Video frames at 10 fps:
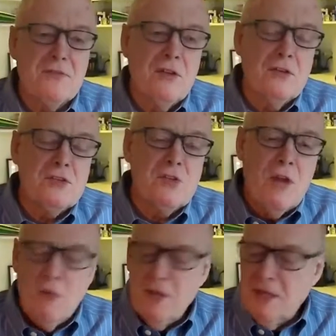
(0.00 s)
There's a way
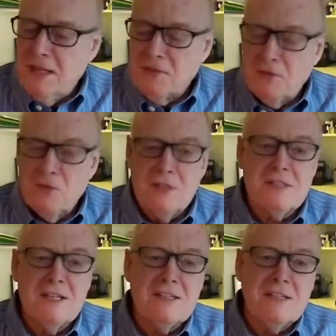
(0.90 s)
we can get through this.
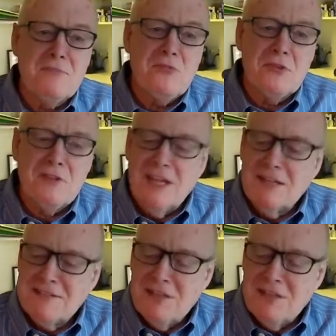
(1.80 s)
That's the important thing. So.